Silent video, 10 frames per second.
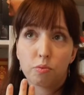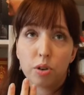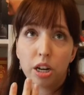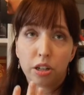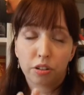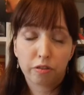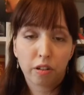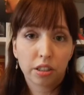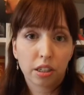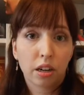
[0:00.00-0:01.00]
really
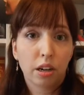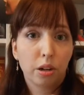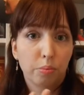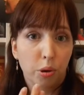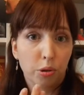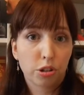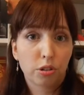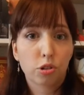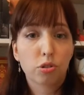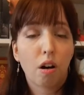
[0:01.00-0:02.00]
confronting her
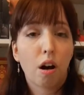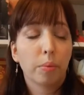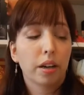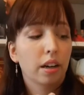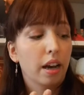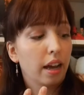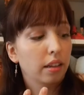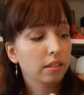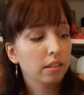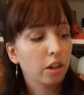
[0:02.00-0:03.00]
emotional trauma
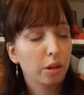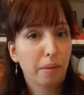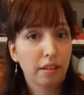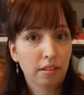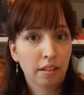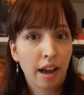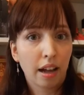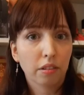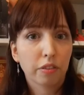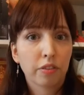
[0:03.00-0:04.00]
and her mental
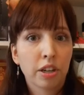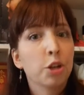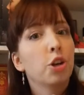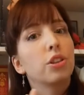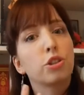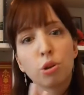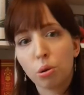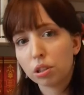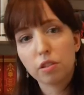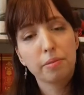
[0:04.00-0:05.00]
health
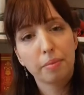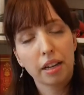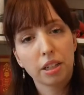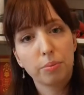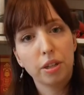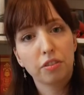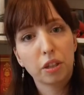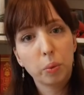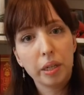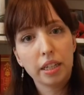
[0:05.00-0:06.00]
totally reminded me of
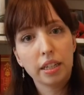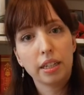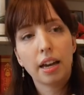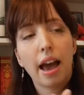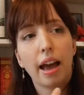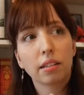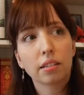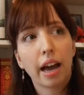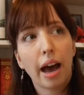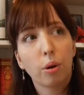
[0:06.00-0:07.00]
Queenie, and
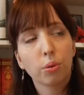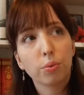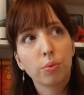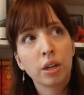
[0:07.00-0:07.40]
how